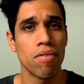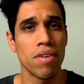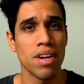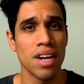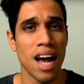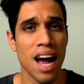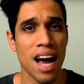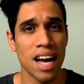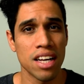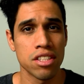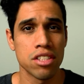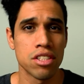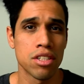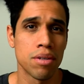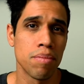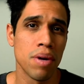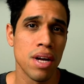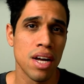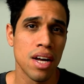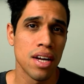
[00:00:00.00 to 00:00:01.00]
free to ask
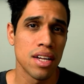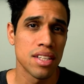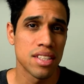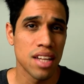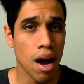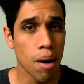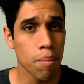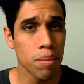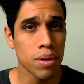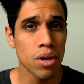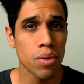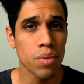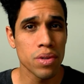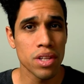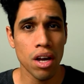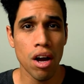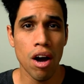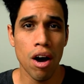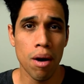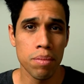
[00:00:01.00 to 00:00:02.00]
them down below in
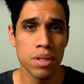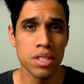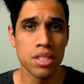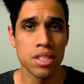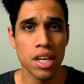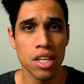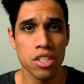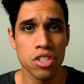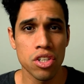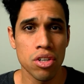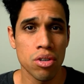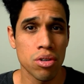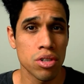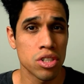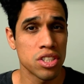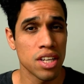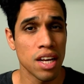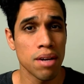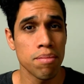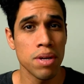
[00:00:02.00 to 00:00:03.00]
the comment section or
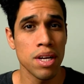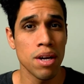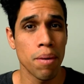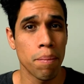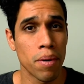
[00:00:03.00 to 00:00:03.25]
send me a